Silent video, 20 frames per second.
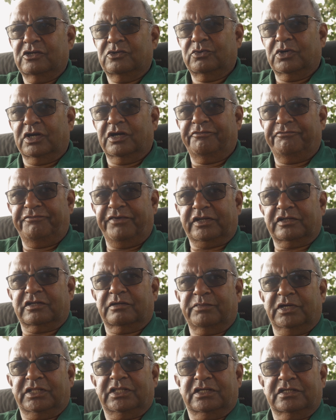who are
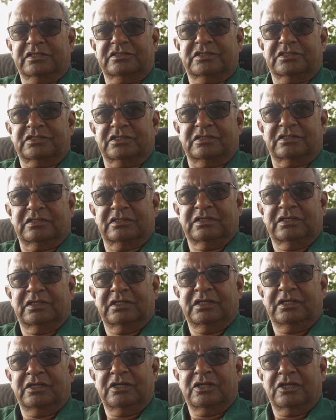affected by that decision,
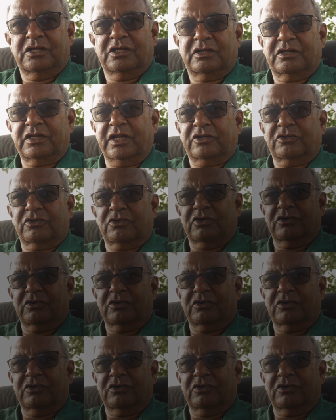right or